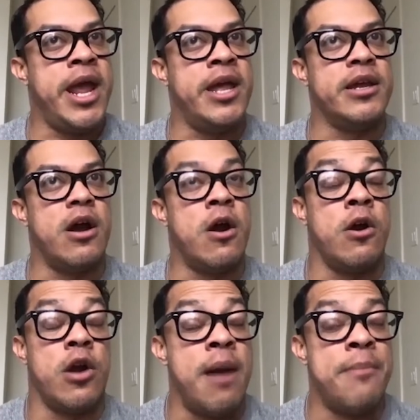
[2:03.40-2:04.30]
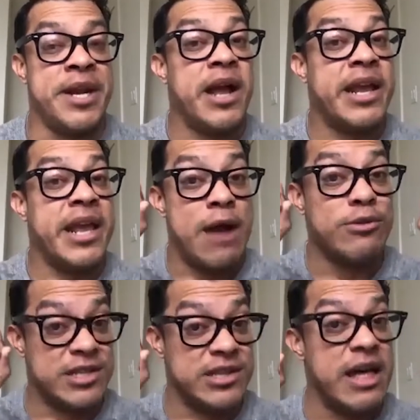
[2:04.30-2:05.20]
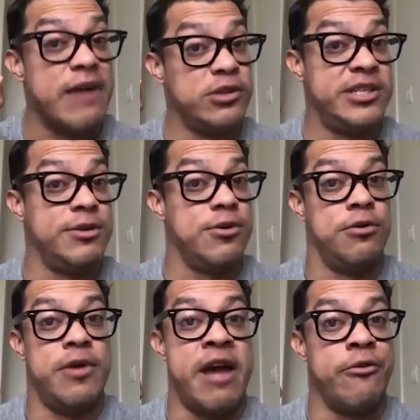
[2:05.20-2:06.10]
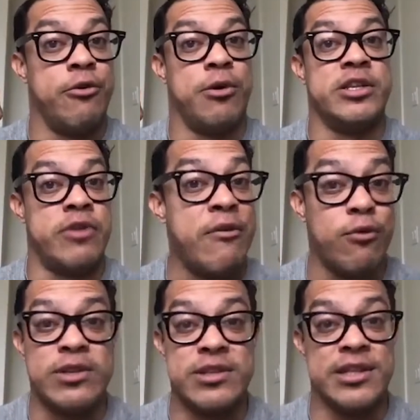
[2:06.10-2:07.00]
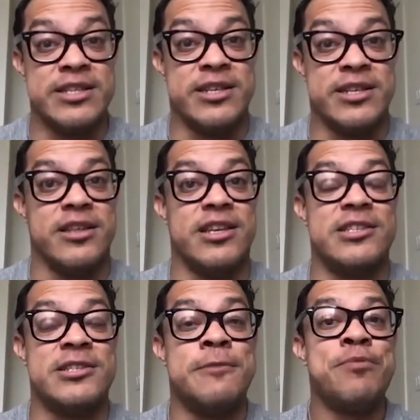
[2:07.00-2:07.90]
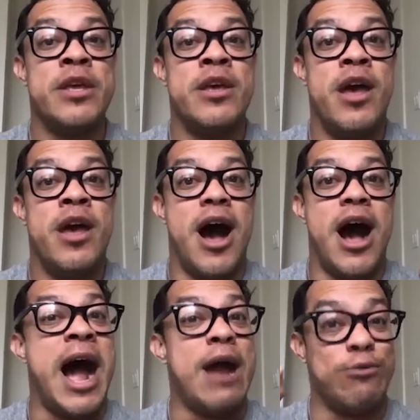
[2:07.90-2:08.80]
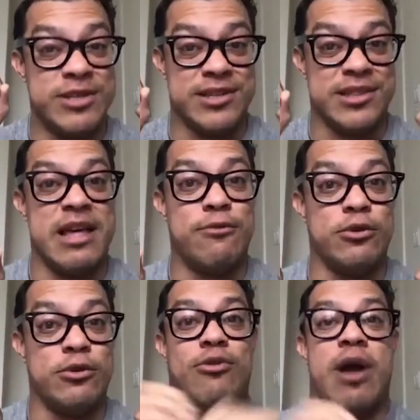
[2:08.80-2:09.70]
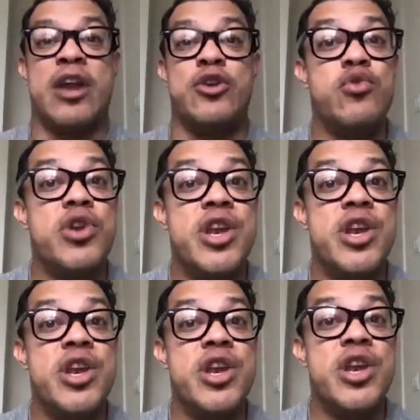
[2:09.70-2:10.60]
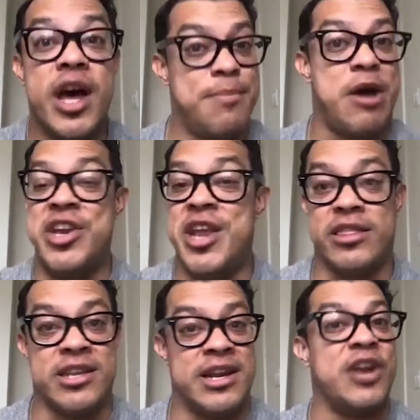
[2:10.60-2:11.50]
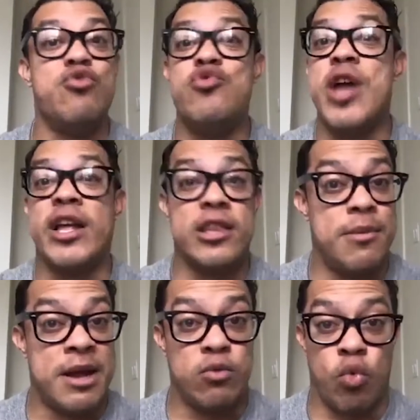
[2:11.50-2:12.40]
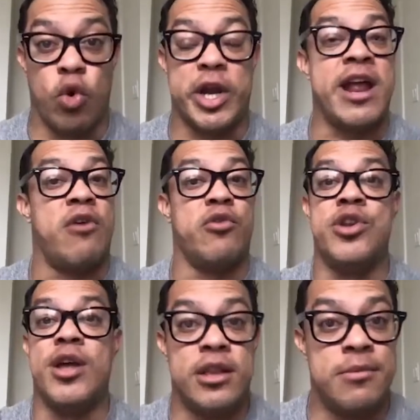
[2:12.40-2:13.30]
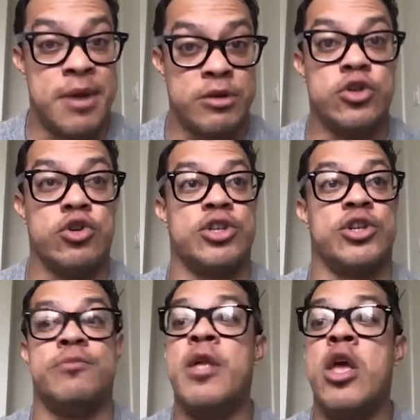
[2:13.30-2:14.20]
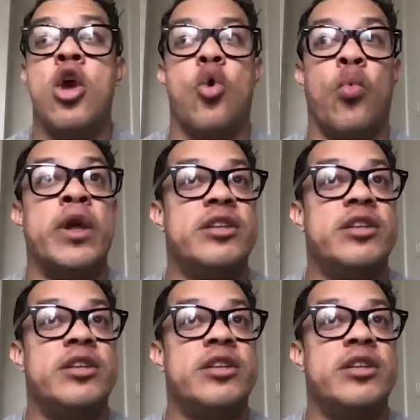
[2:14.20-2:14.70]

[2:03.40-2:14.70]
and are, I mean, again, I was level zero, everyone. So everyone's listening to this. I was level zero. I knew nothing about nothing. I knew nothing about working out, nothing about nutrition.